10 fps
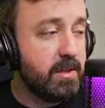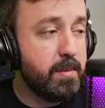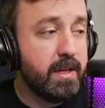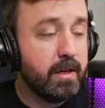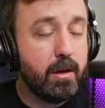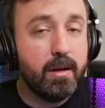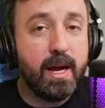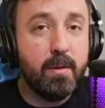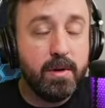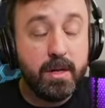And depending on
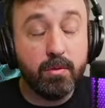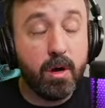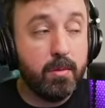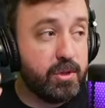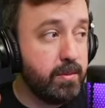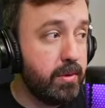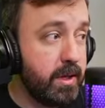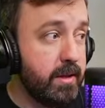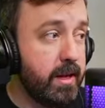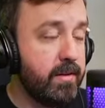how many ROMs you
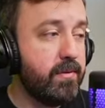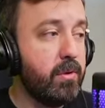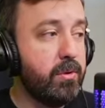put in that